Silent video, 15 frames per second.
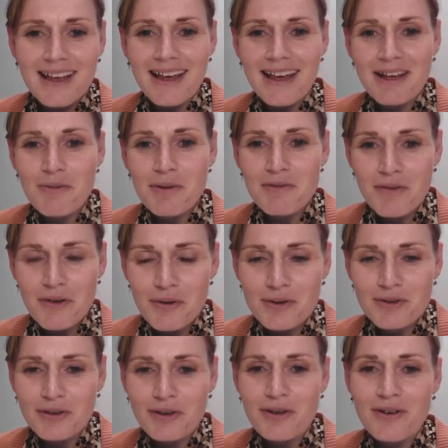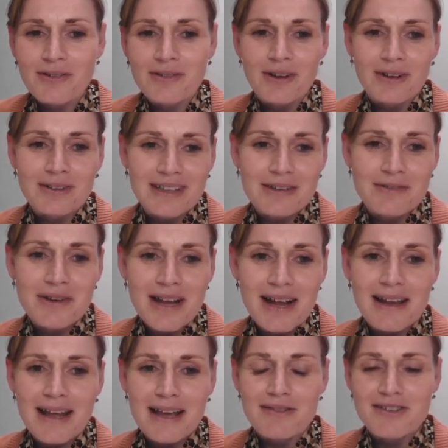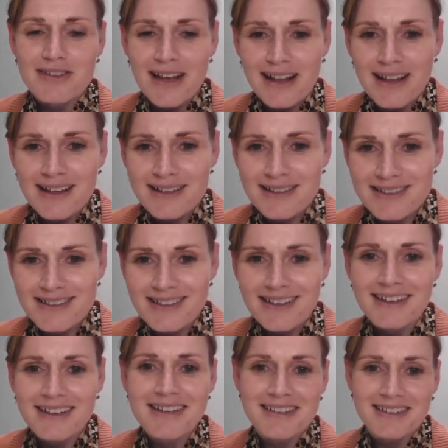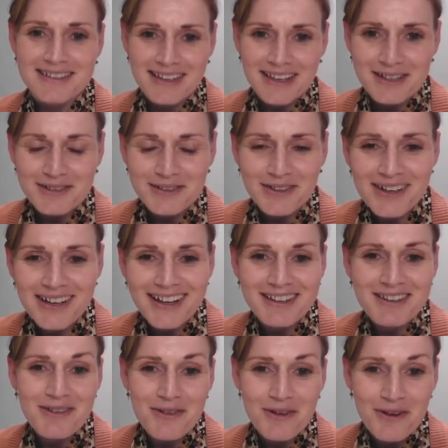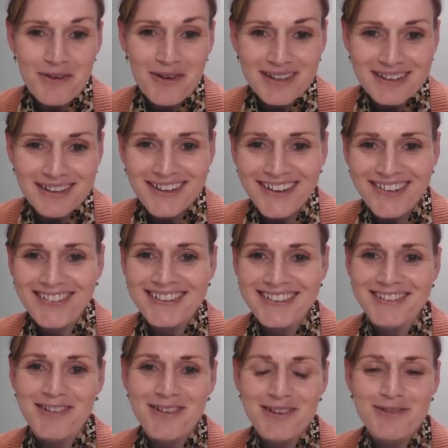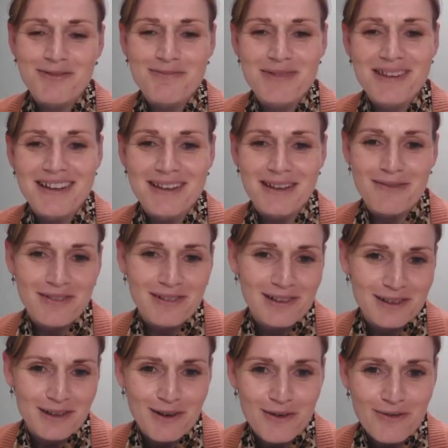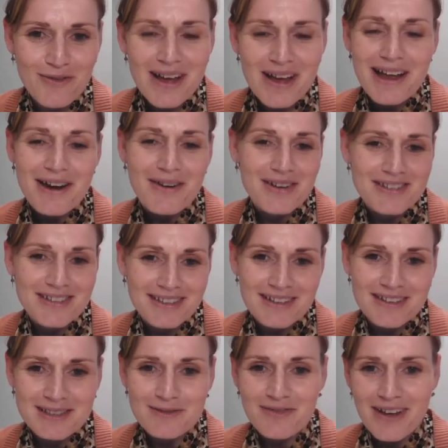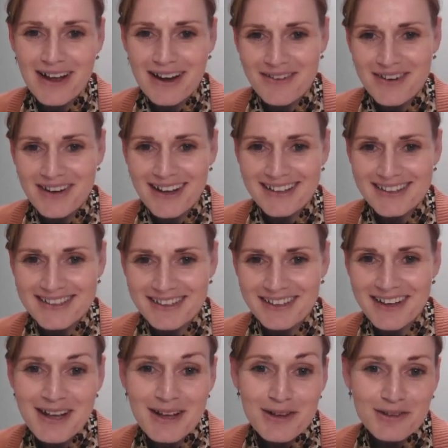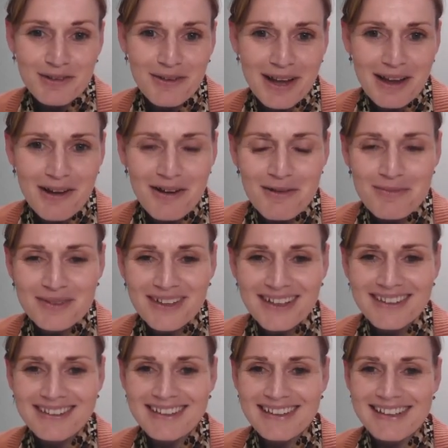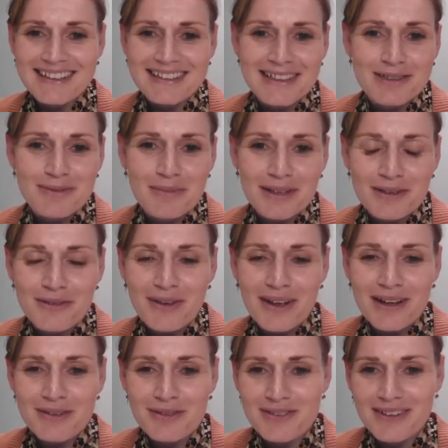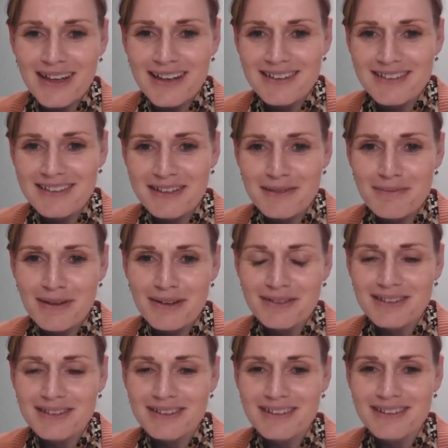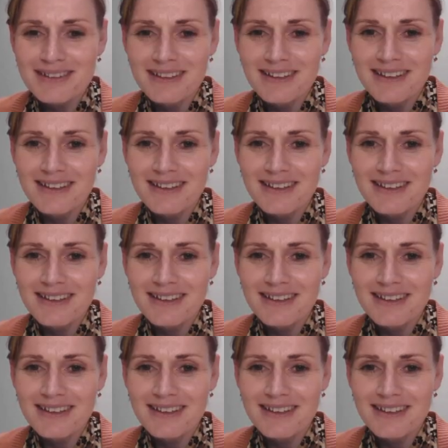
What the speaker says: And we focus on a real-life challenge in the sector, and you already know it's going to be in the field of regenerative agriculture. So I hope that Leonard made you enthusiastic about this,